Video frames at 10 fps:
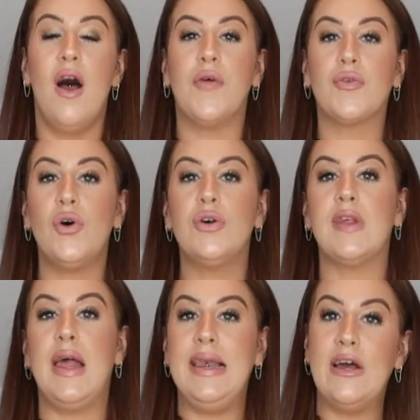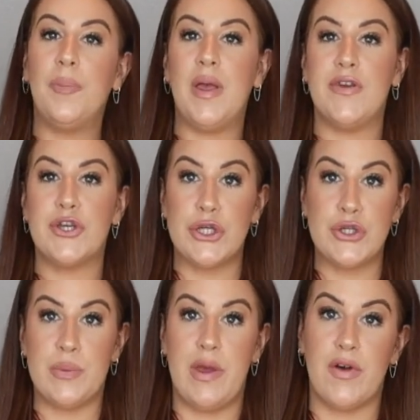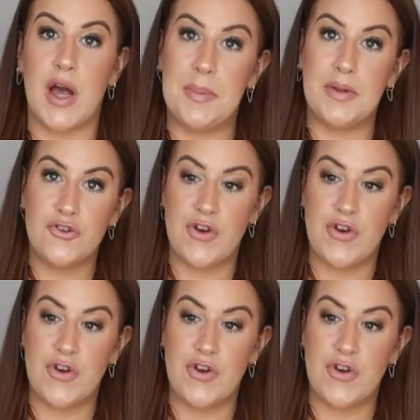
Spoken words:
Of course, a little bit of issues with a couple of